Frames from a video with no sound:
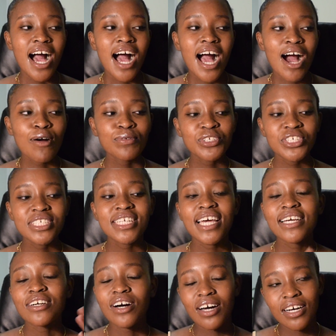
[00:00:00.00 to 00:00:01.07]
I was just
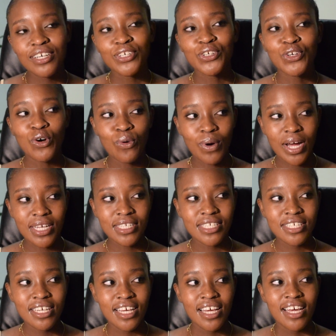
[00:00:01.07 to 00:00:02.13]
like, oh, you know
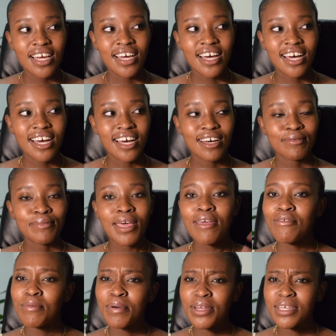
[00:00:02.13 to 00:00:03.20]
what,
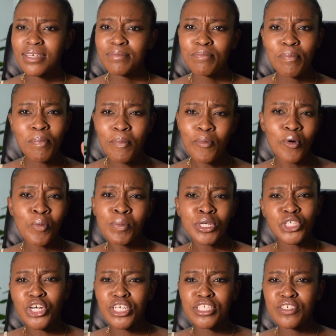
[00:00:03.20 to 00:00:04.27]
everybody, or
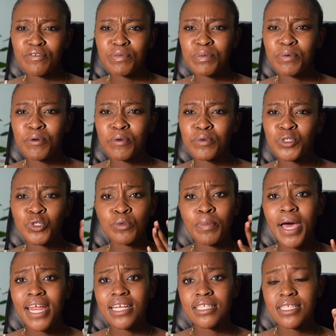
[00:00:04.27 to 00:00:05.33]
majority of people would do
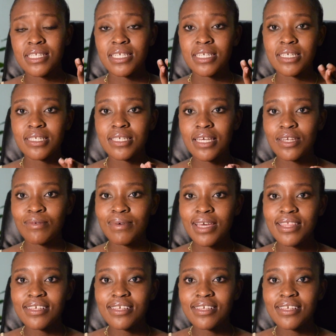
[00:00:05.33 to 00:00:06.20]
bad in CEs anyway.